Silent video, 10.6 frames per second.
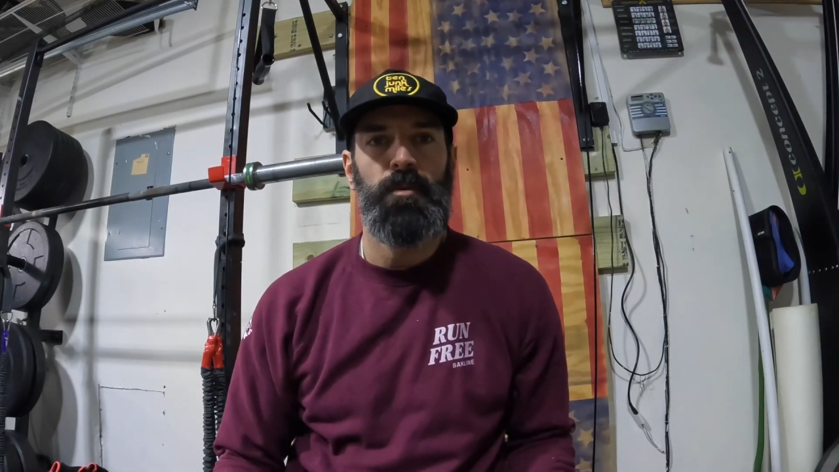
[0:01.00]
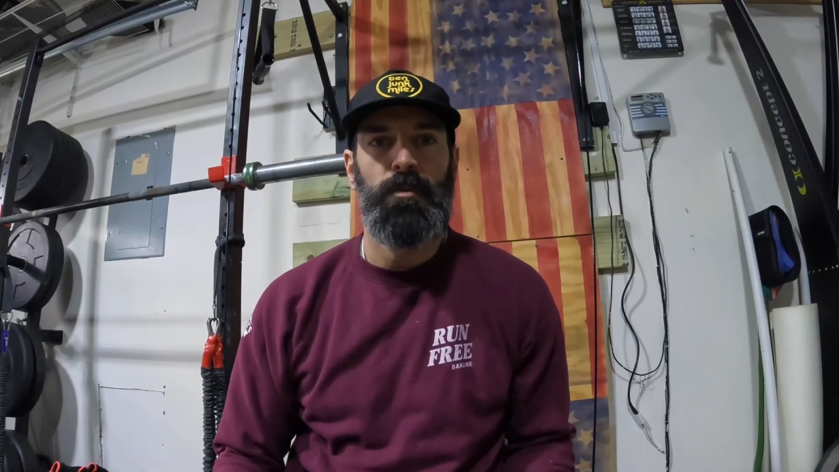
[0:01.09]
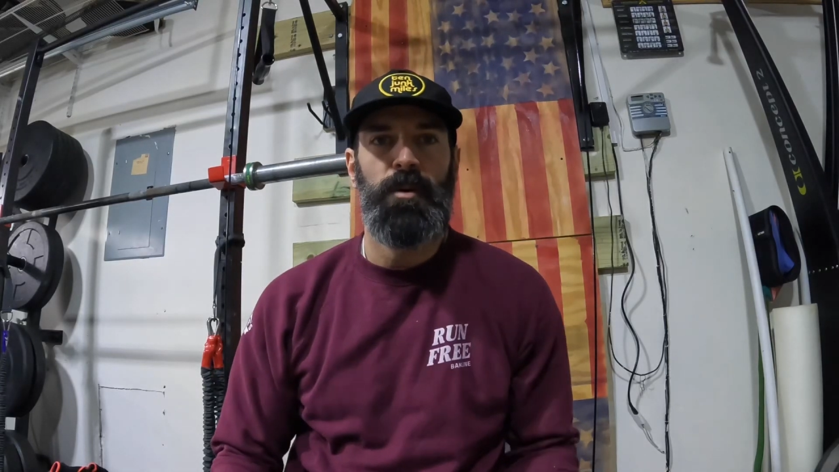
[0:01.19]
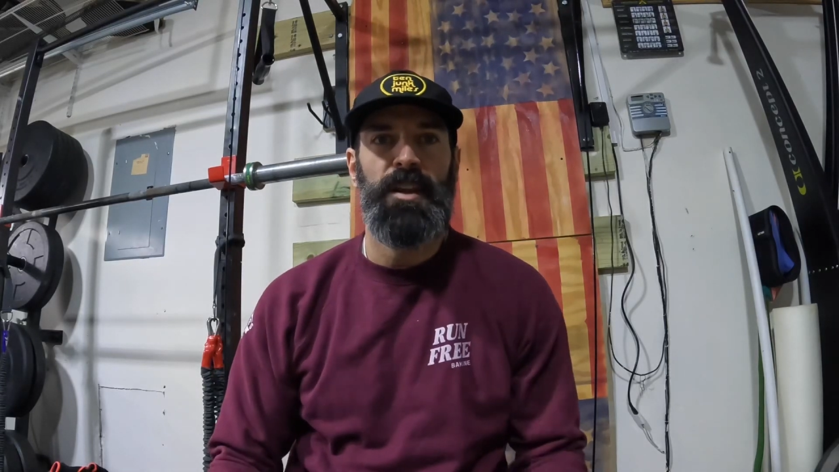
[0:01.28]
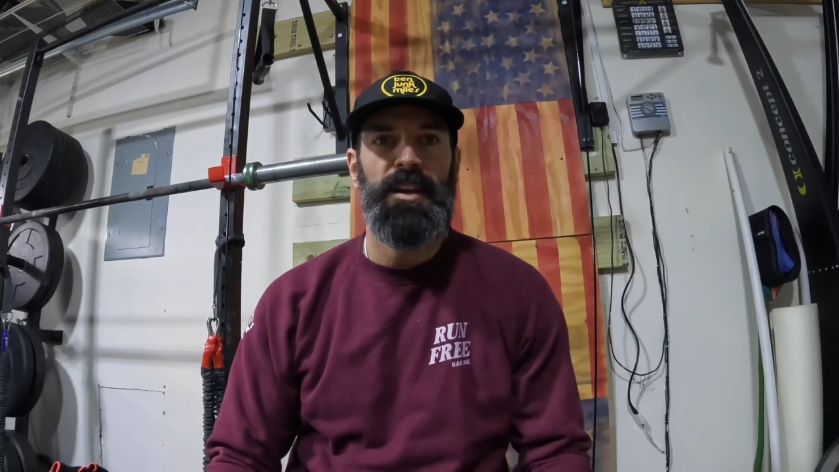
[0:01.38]

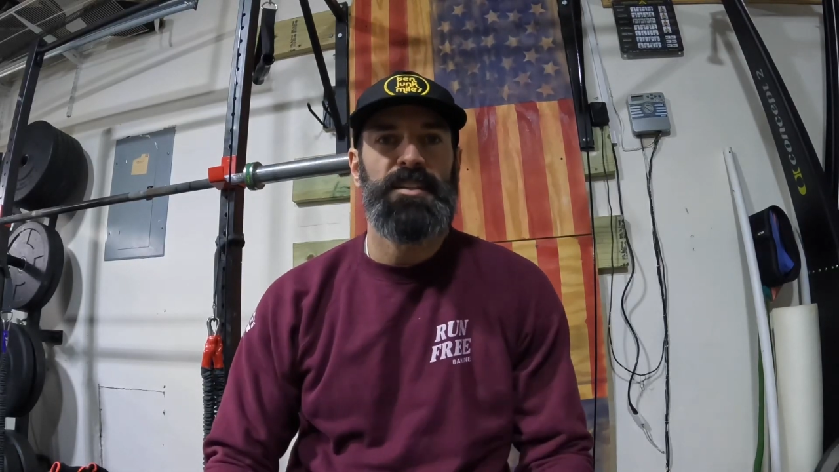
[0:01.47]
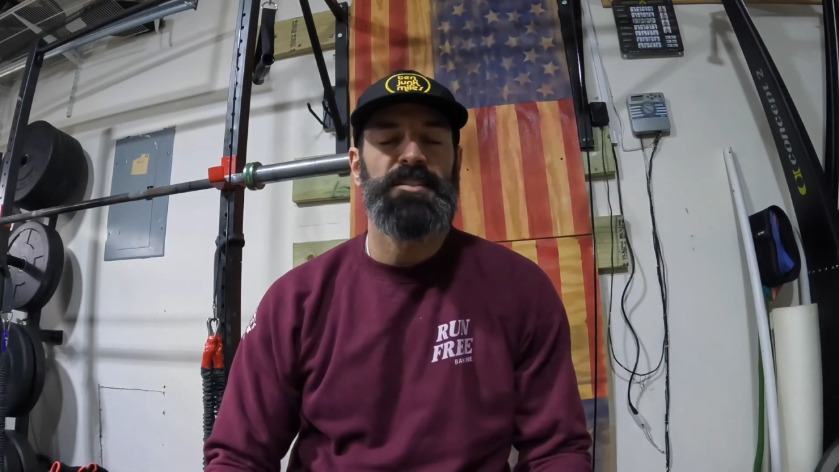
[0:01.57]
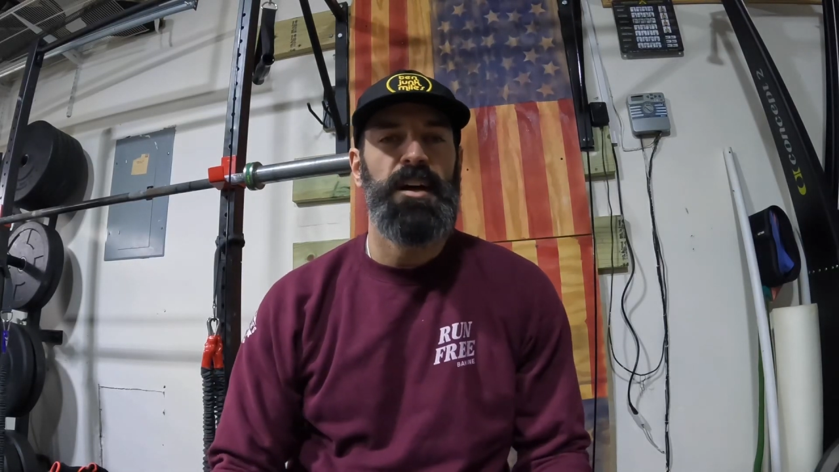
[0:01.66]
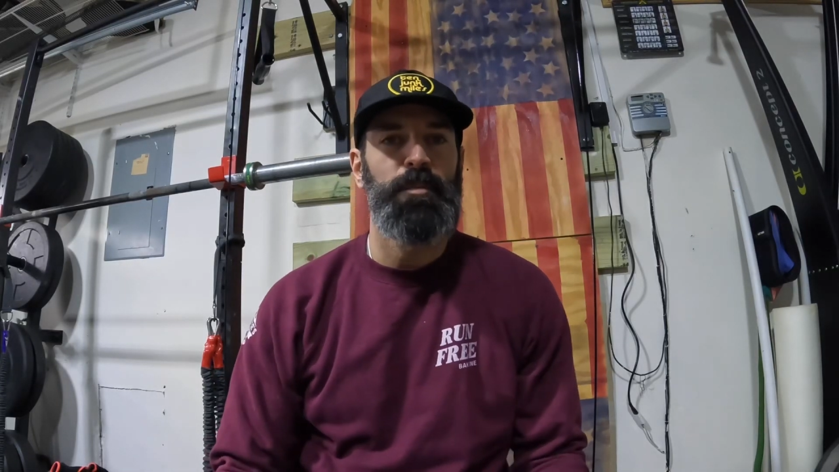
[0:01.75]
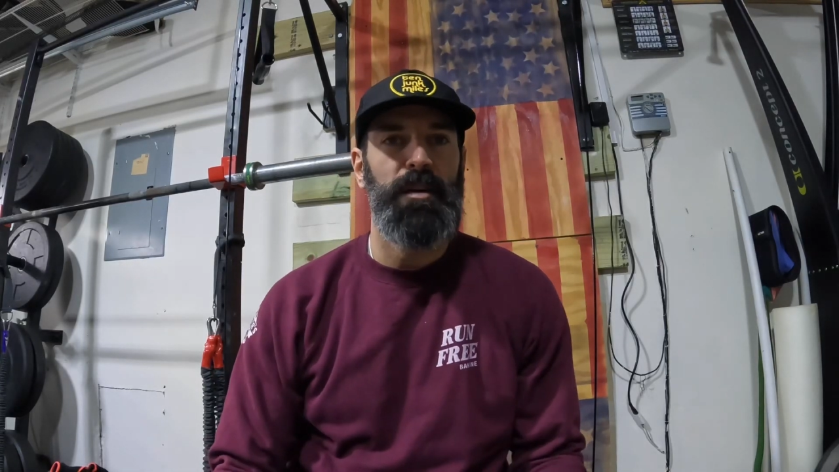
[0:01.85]
What
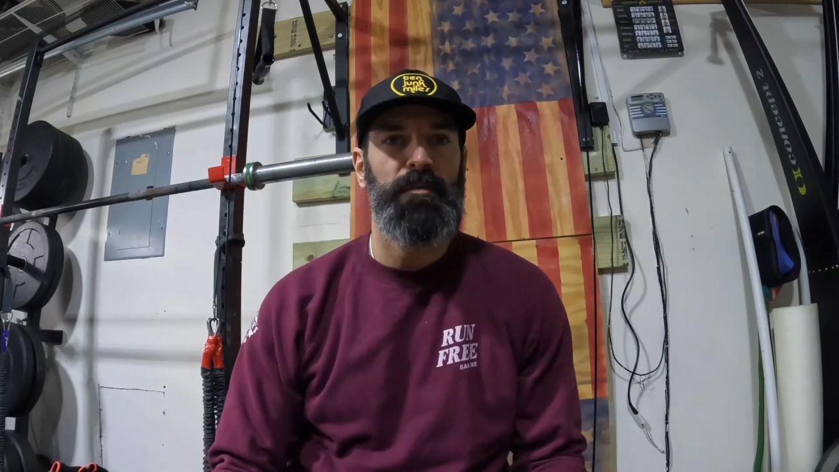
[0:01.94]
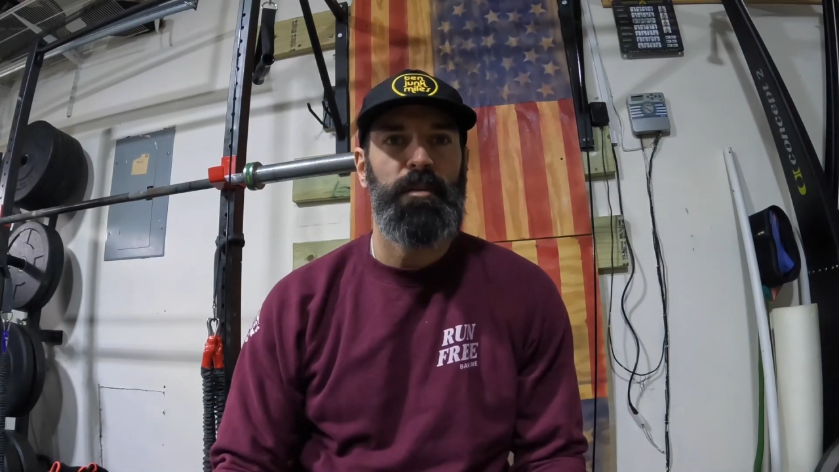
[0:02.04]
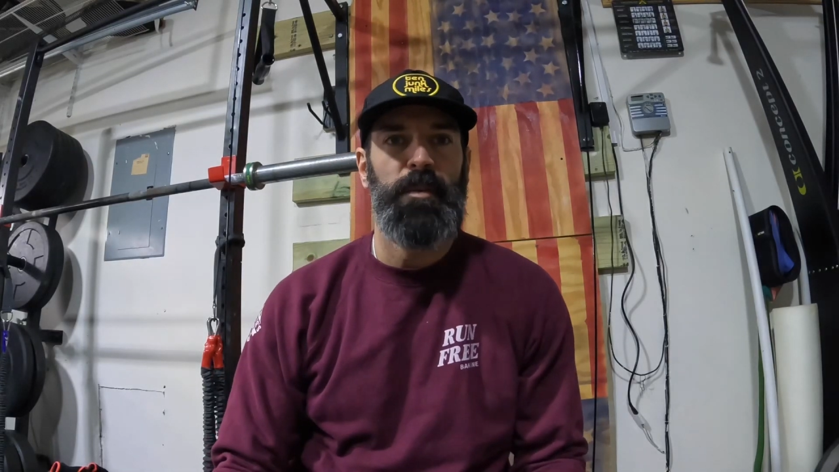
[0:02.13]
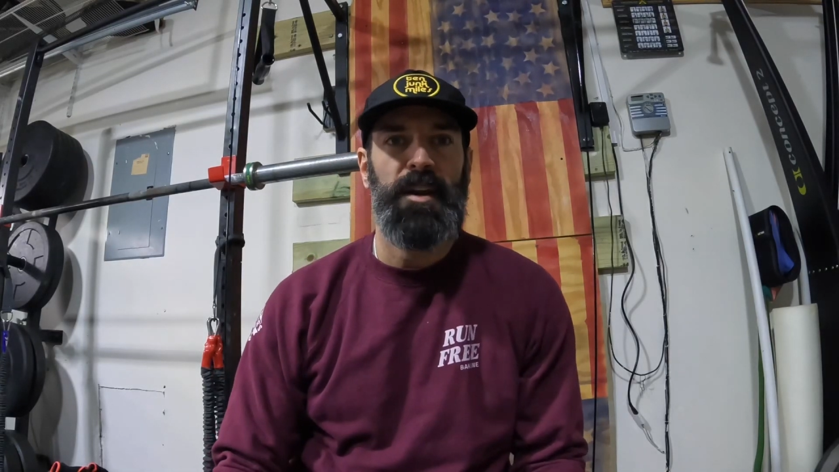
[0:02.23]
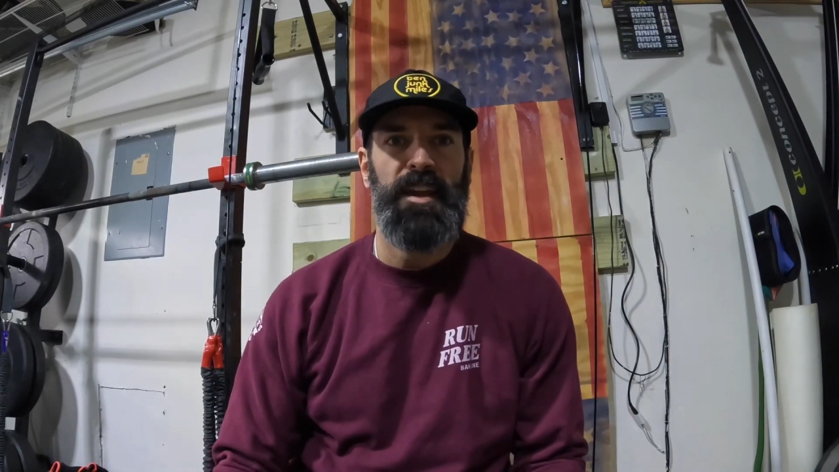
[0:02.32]
is up,
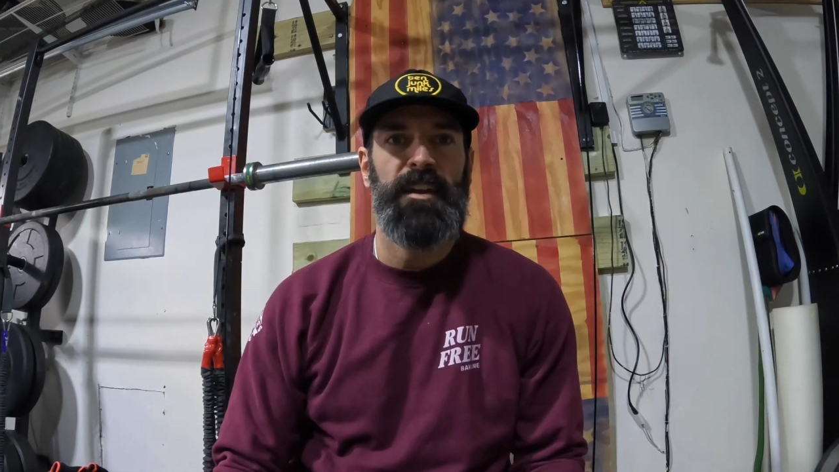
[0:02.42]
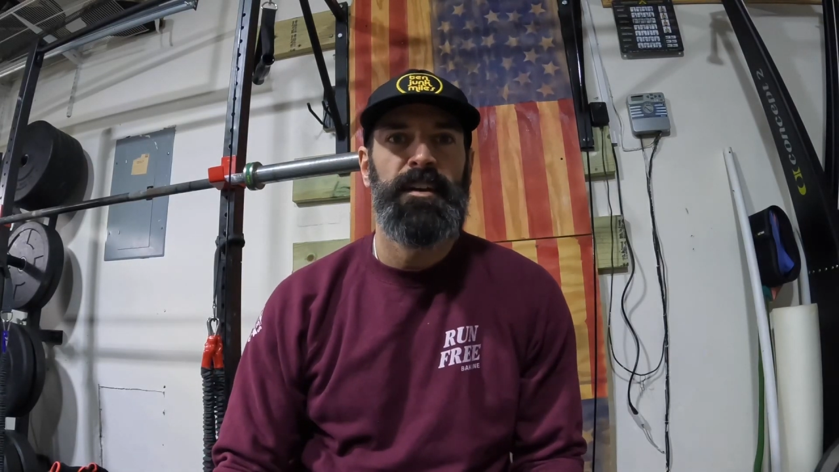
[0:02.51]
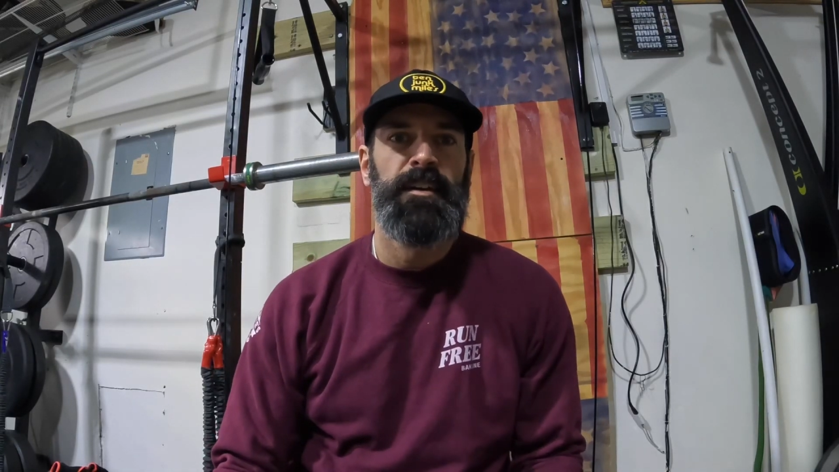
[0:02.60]
everybody?